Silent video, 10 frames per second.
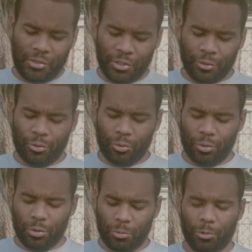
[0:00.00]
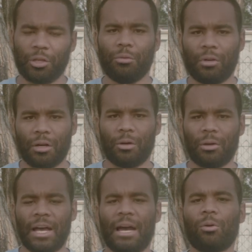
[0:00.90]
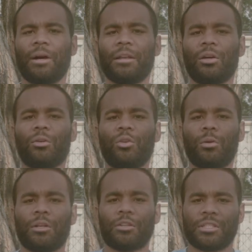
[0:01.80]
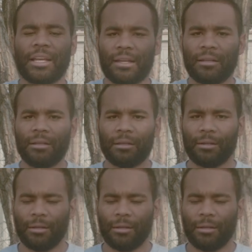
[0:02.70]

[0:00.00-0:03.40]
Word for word: Do what you know. How do I know you understand it?